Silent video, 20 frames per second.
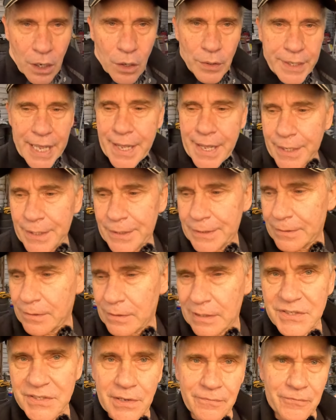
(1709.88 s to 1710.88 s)
Okay.
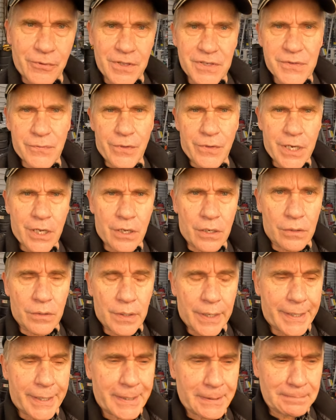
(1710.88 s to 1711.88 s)
That's it for this
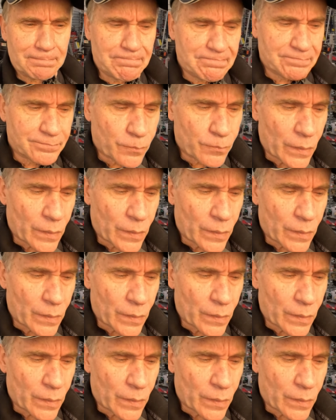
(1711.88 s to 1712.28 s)
video.